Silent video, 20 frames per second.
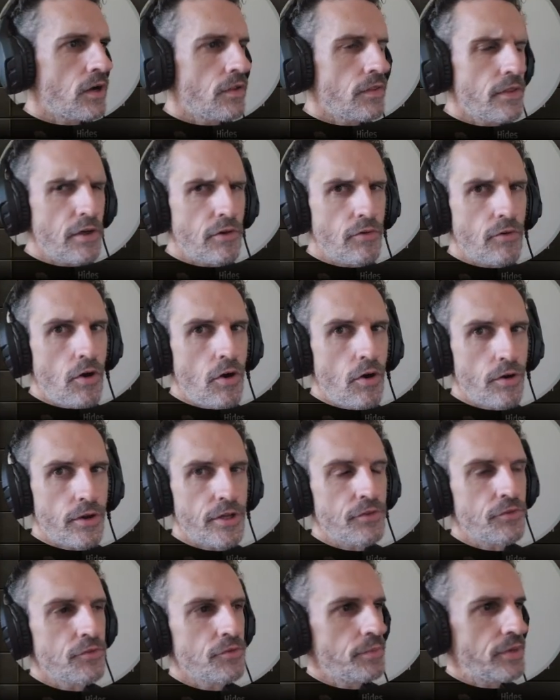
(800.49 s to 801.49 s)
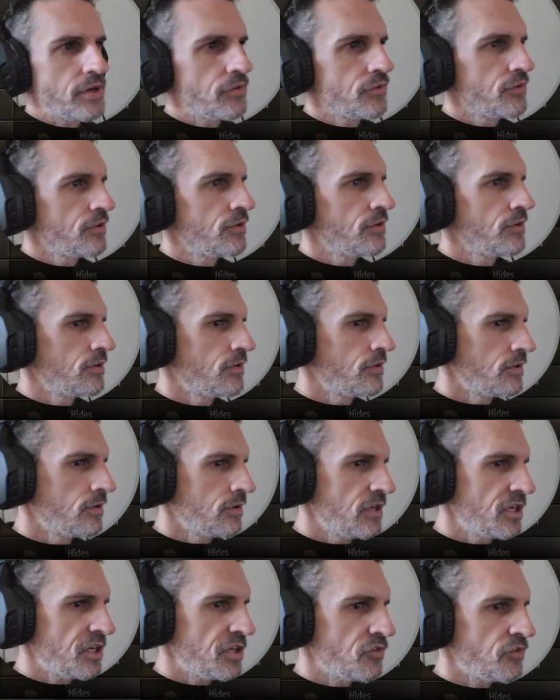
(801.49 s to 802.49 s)
They'll all get smelted
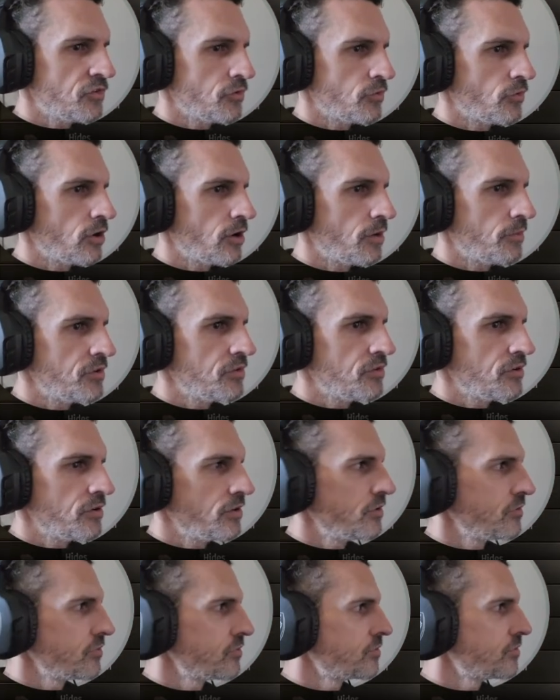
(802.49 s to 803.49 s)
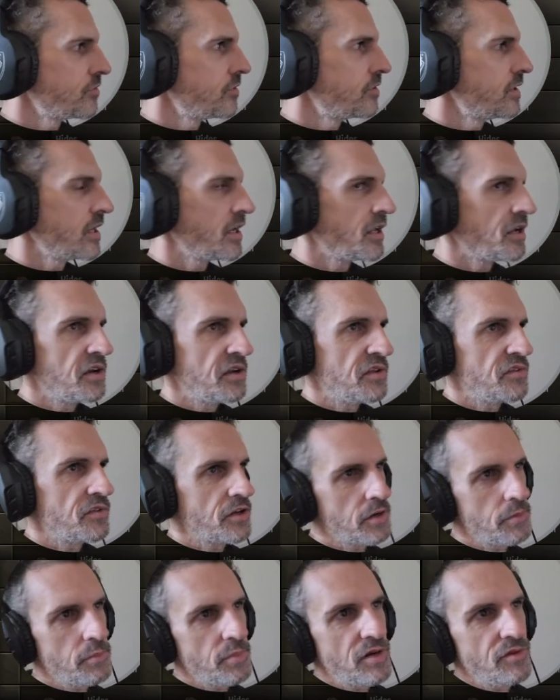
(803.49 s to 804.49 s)
into raw materials. And
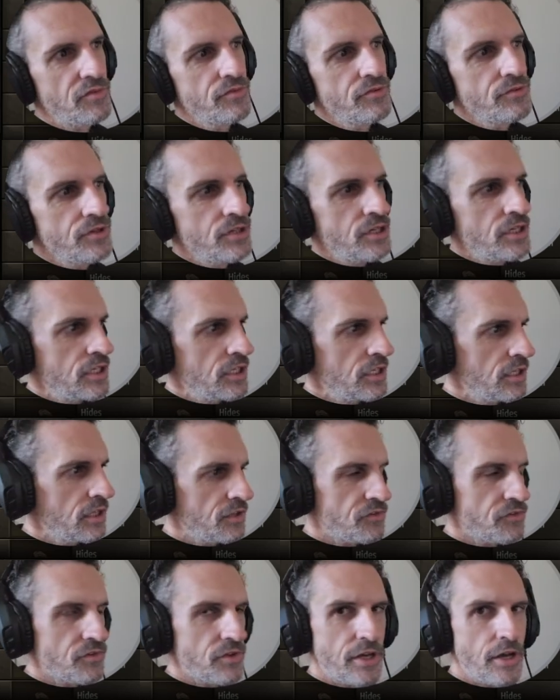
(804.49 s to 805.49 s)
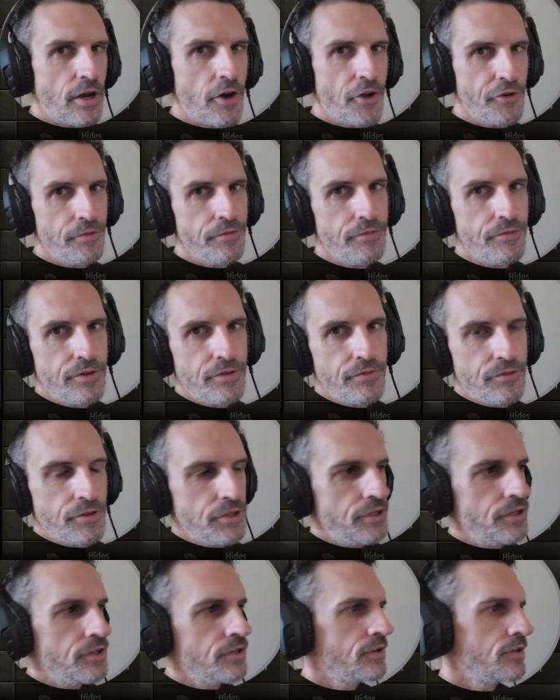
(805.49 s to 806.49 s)
anything above, let's say 150,